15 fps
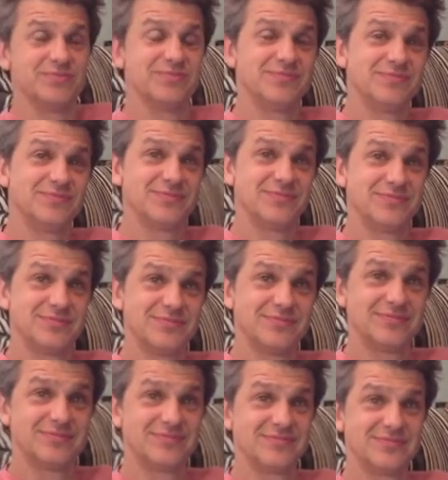Look,
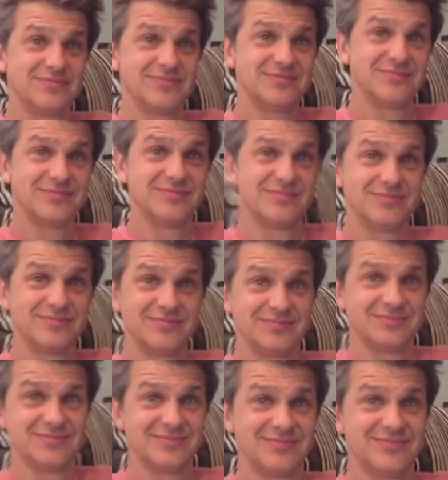this is our first
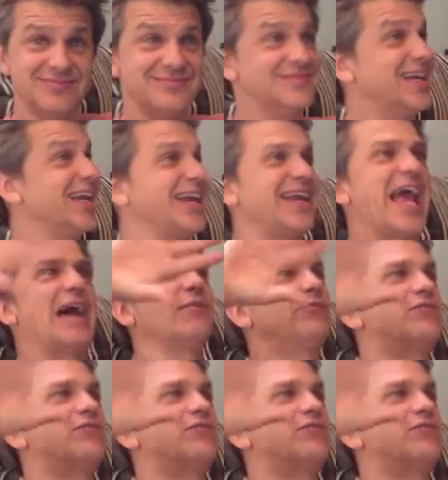communications meeting.